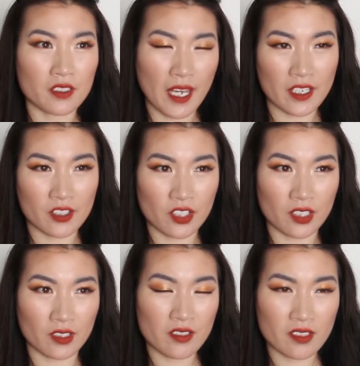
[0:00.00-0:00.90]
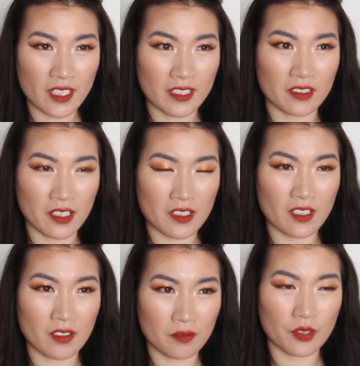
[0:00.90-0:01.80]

packaging style instead of